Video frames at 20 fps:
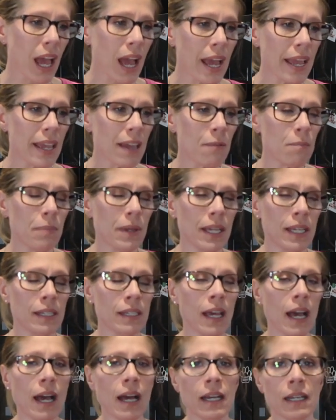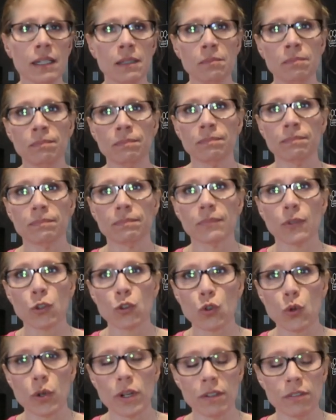have been
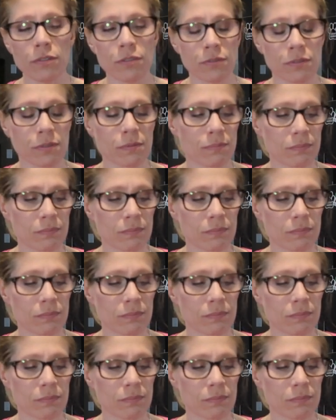sort of...